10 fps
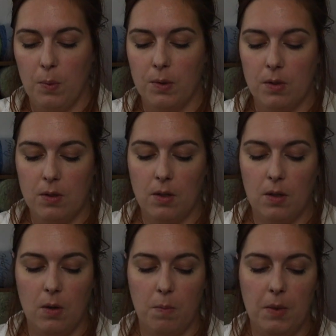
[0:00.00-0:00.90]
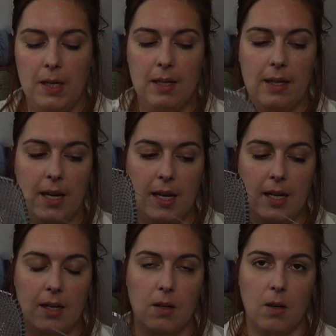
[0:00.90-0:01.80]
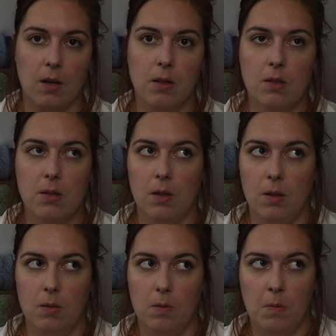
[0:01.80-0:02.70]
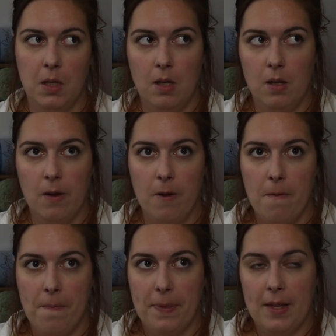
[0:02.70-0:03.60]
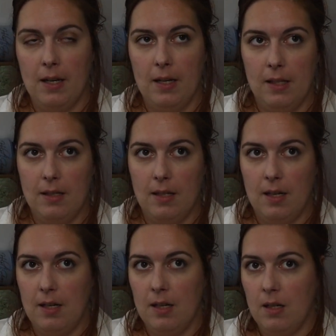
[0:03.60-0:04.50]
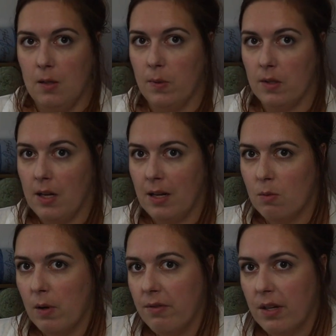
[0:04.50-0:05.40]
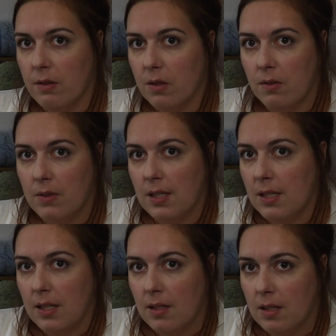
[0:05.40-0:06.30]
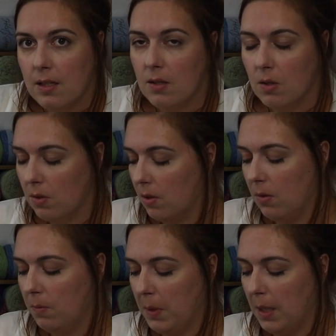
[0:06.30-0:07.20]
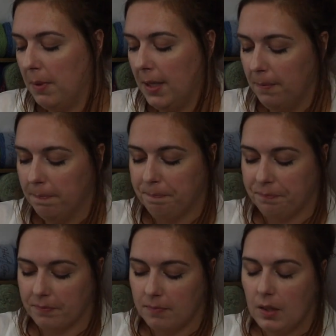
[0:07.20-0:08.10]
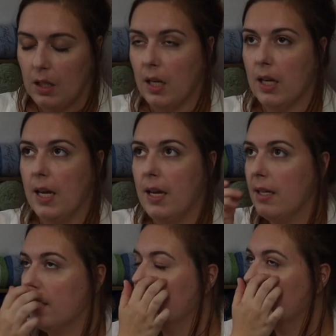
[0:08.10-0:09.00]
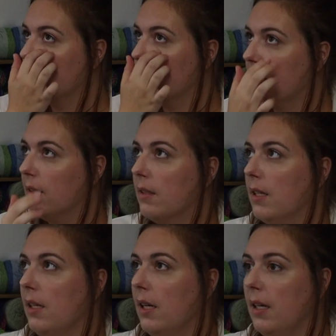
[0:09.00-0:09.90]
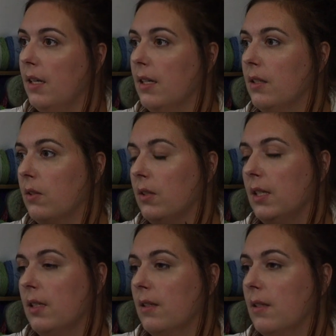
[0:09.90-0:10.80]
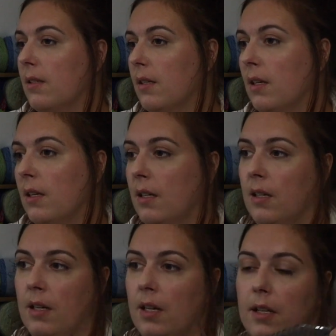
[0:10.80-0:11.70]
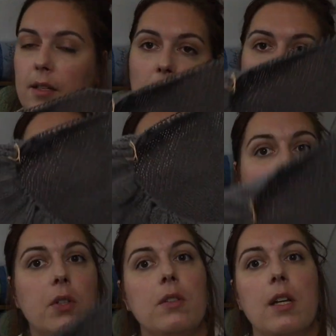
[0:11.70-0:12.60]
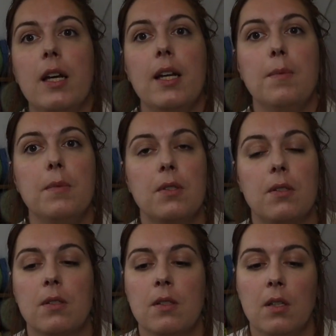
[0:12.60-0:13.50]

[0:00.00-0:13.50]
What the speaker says: were not a complete day in the car, so let's say that it was like 12 hours of knitting in total, maybe. And then I knit on it at home a few times,